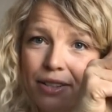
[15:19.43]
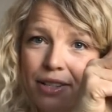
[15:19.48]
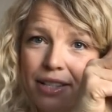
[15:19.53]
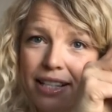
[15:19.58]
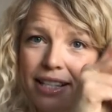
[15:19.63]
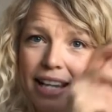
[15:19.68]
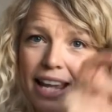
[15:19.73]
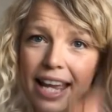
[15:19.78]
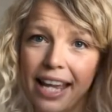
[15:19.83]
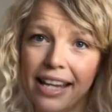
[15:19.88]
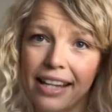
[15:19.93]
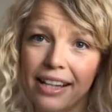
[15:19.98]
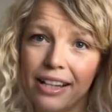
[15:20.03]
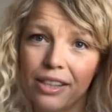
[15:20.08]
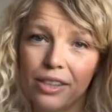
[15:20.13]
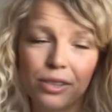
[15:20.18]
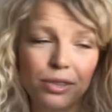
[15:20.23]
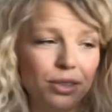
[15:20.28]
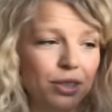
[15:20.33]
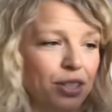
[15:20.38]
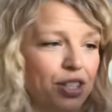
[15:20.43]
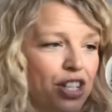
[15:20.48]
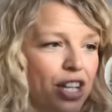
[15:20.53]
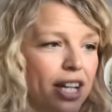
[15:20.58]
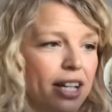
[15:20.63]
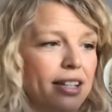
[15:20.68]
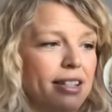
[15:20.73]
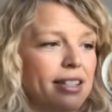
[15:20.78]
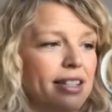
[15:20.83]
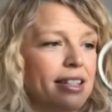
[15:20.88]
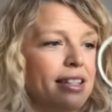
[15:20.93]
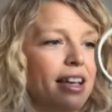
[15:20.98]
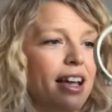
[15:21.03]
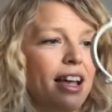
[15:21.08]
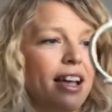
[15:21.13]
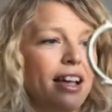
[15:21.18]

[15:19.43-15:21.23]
utterly gorgeous.